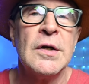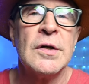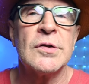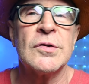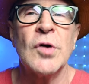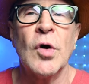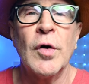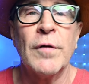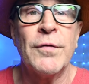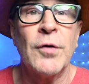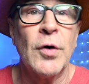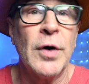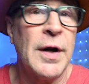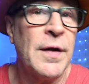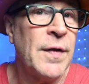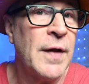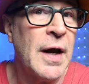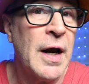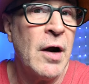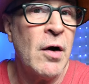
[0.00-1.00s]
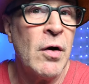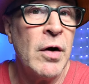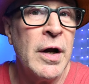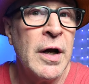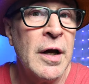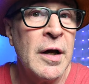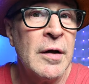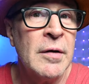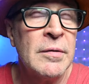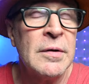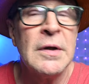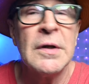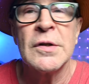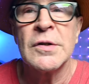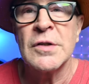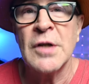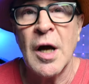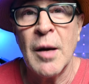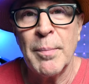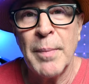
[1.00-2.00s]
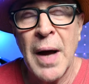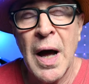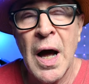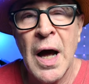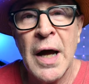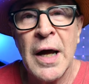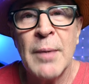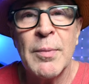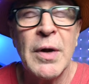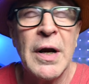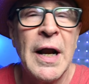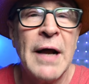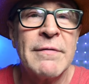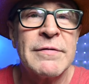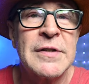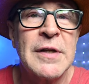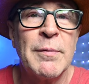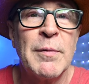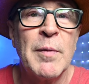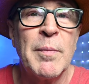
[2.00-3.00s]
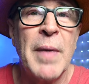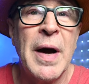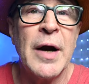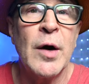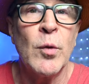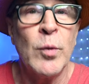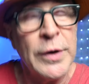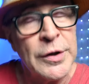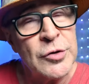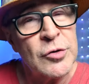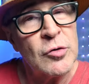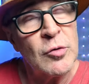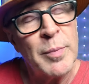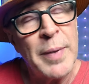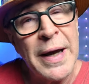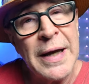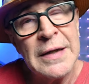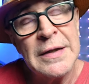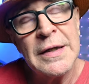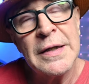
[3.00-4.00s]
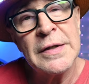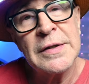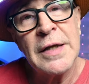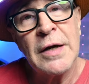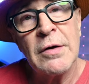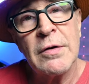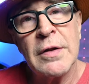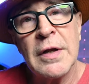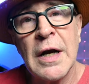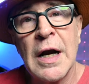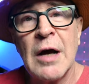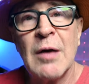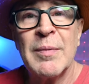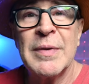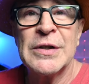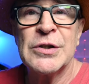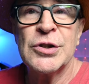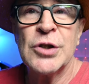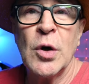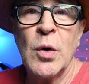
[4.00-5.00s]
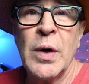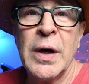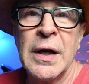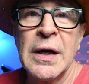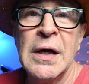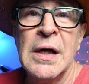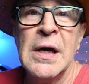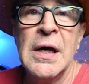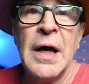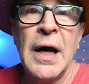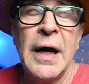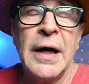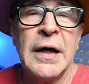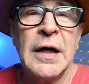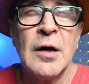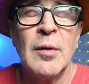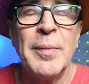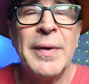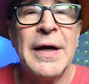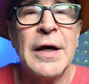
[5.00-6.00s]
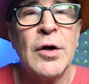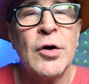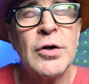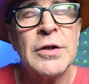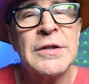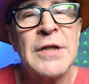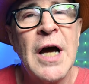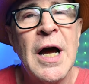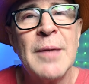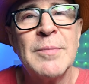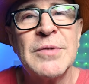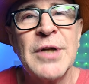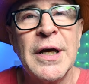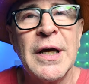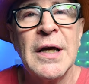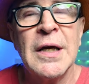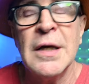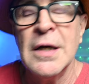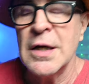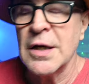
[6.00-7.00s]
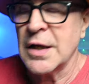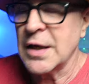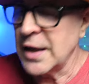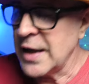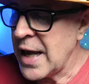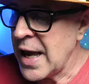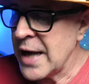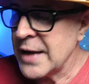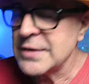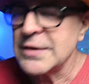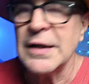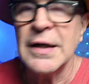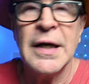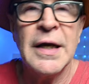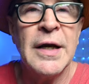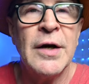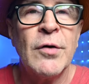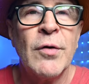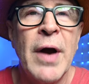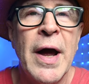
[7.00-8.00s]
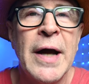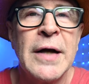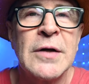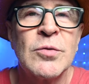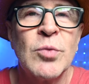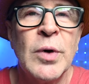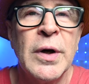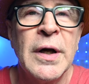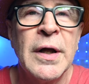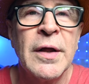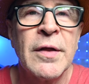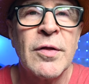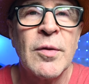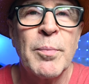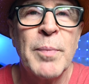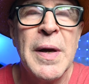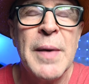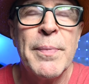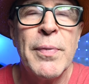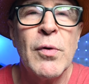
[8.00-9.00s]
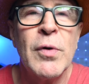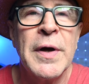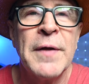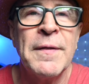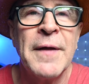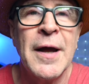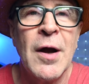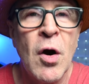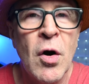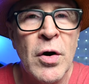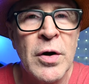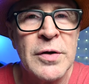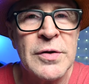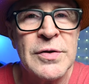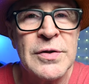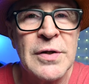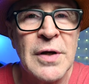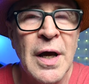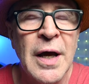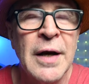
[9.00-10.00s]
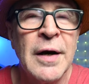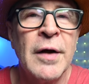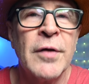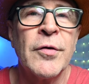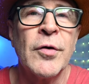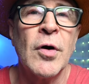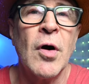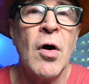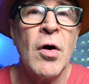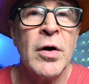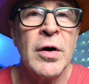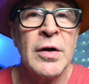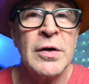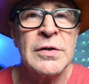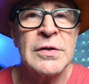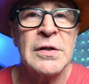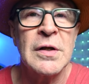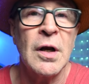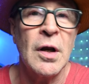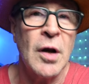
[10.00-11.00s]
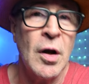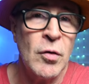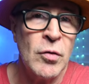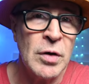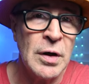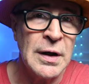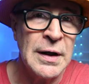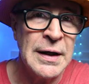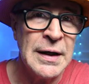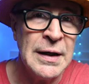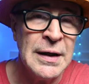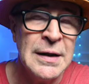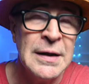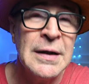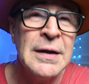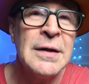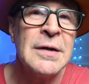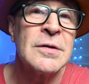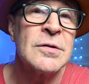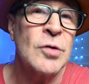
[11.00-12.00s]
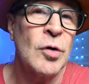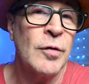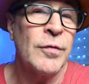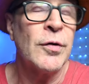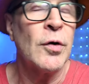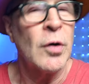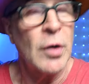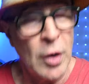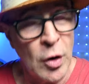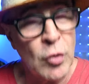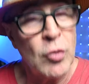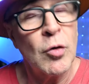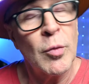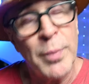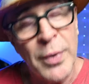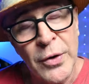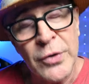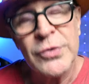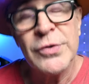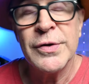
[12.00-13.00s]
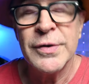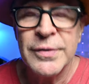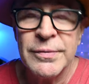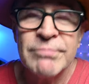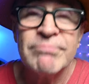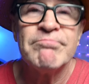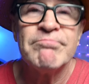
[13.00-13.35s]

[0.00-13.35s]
So if you're in the area, stop by. I'm going to have some of my original paintings there that I'll be showing, and it'll be a good time to connect and interact with people in the arts and other artists locally. So if you're a local person,